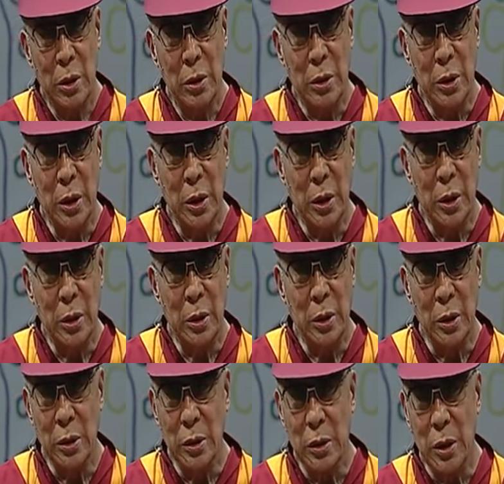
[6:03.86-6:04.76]
take
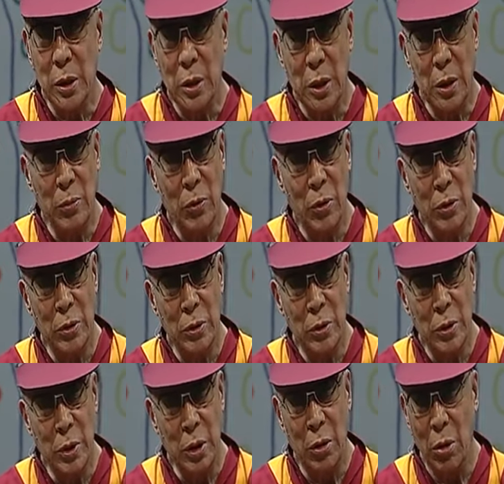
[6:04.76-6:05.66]
concern about
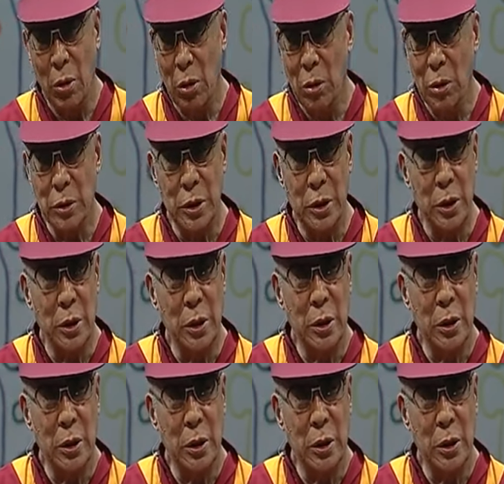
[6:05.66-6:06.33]
ecology.